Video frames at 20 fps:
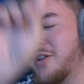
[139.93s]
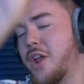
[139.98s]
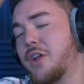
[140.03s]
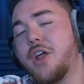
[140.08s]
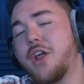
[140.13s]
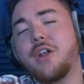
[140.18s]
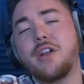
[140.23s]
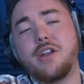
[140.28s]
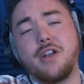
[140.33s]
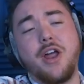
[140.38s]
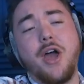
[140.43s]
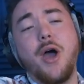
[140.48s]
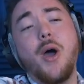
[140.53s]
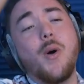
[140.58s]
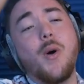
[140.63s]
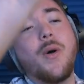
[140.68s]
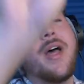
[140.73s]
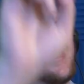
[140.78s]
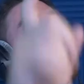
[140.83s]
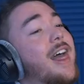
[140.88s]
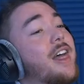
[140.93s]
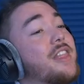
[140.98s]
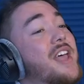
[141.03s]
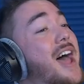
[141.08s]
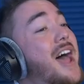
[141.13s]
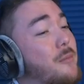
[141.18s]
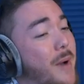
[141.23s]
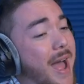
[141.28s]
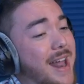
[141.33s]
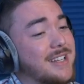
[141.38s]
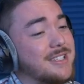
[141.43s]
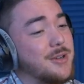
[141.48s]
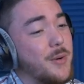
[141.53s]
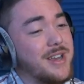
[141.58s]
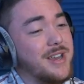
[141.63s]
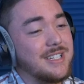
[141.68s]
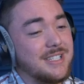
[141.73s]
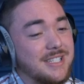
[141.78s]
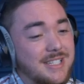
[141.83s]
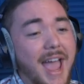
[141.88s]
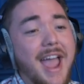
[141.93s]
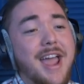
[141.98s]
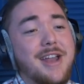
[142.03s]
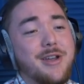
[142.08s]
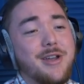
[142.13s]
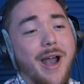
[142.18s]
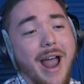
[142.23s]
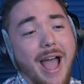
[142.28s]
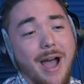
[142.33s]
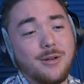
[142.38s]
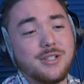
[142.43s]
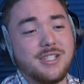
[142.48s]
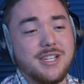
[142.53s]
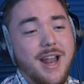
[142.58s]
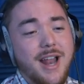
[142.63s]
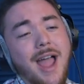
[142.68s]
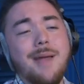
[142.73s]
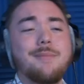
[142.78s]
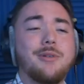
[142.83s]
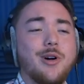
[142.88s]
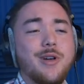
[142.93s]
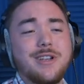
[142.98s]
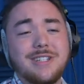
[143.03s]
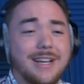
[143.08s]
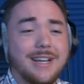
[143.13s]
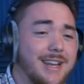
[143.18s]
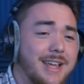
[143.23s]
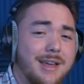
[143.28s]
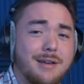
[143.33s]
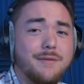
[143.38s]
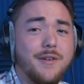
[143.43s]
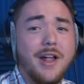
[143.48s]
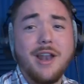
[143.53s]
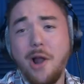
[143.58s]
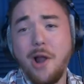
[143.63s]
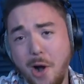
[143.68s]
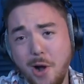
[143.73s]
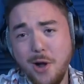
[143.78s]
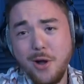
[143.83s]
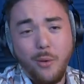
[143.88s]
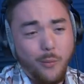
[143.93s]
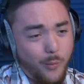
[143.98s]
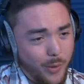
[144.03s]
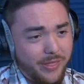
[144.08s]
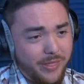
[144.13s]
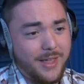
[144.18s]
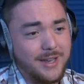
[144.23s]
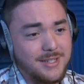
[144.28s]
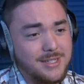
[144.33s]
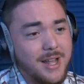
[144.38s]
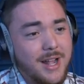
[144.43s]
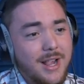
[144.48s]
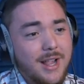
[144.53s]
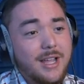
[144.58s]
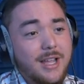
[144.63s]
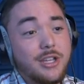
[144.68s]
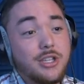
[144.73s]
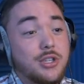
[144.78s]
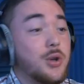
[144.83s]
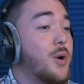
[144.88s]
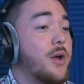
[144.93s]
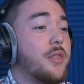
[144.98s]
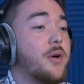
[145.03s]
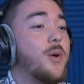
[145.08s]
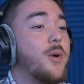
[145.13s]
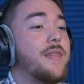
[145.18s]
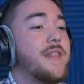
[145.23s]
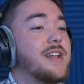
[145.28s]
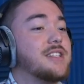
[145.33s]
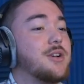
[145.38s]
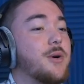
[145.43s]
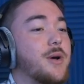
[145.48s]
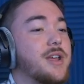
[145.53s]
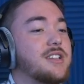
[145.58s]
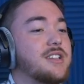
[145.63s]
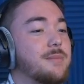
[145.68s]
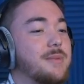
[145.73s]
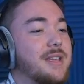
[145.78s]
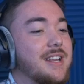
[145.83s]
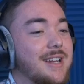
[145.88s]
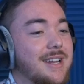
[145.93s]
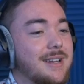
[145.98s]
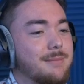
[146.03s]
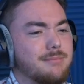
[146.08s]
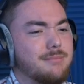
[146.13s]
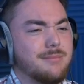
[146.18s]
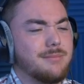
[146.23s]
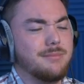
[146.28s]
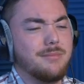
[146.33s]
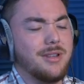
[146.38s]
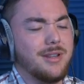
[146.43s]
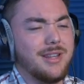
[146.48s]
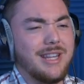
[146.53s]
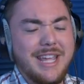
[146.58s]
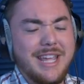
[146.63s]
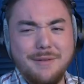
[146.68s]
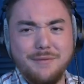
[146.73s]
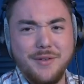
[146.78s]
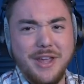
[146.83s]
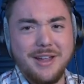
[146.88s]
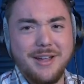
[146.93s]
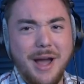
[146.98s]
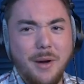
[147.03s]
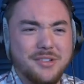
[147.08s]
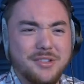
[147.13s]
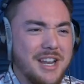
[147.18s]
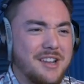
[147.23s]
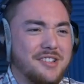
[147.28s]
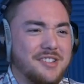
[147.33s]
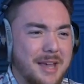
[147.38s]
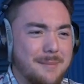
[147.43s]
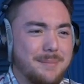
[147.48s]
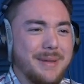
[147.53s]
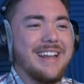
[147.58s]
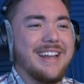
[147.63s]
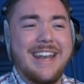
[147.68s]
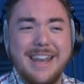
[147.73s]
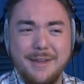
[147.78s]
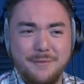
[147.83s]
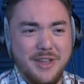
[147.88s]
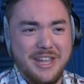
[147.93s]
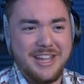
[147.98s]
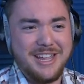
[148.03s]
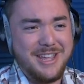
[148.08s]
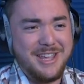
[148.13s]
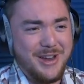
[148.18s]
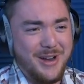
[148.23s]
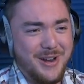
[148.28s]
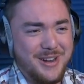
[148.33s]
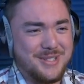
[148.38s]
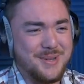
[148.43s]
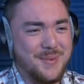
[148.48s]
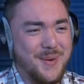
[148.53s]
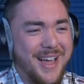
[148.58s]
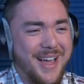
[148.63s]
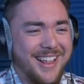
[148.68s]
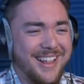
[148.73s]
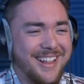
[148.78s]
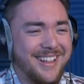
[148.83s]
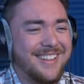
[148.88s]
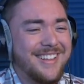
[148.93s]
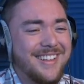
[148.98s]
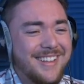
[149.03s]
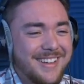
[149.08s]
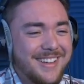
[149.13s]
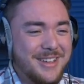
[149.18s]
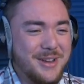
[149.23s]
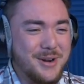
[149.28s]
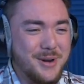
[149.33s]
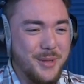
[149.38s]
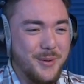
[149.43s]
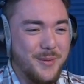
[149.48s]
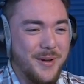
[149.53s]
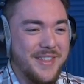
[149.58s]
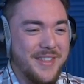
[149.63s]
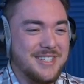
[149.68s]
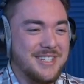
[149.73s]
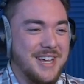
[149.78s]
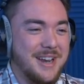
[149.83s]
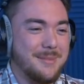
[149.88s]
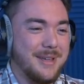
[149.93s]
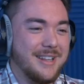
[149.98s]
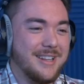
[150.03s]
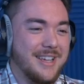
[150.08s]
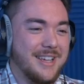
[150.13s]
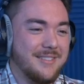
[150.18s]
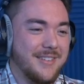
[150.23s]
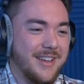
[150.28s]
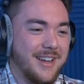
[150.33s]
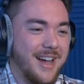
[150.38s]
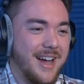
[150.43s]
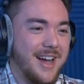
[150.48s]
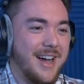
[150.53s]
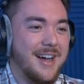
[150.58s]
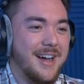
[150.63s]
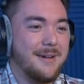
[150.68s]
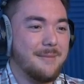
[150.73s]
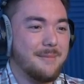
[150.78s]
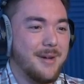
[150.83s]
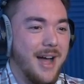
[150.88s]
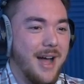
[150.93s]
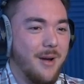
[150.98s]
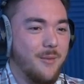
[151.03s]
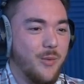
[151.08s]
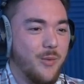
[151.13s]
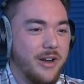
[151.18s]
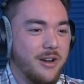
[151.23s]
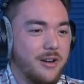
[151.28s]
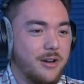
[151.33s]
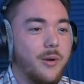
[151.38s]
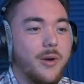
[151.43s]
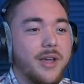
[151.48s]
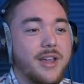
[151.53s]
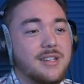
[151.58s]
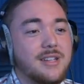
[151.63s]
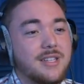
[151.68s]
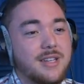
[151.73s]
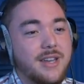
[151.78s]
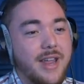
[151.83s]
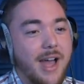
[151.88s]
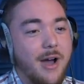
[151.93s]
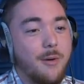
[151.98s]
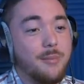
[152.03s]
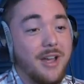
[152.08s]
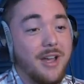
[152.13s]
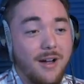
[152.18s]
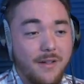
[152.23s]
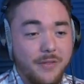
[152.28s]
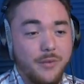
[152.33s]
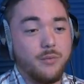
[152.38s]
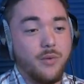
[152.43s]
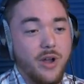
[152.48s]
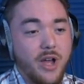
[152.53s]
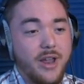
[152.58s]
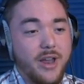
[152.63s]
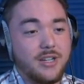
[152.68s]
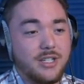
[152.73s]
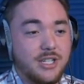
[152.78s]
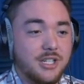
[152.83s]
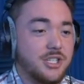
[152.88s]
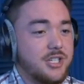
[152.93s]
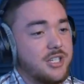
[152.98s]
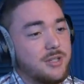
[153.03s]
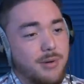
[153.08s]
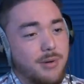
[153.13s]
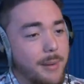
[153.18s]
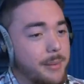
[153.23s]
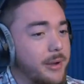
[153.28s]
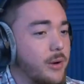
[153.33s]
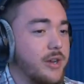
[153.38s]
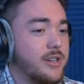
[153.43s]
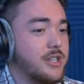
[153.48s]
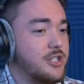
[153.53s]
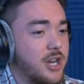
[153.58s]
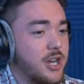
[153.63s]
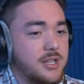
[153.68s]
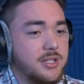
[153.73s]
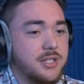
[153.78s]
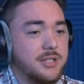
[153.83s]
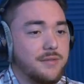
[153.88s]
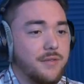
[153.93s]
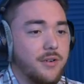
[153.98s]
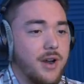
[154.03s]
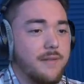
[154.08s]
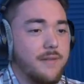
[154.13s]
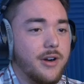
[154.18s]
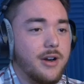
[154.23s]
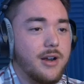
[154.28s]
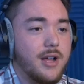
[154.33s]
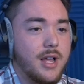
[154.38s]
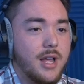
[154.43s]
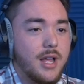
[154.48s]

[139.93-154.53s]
No, that rat is going to stay in your house, and I'm going to live along with it. You are the one that's going to be leaving. I was gonna say be living here as well. You're the one that's gonna be leaving. We're going to now be on the run because she's probably going to chase us forever.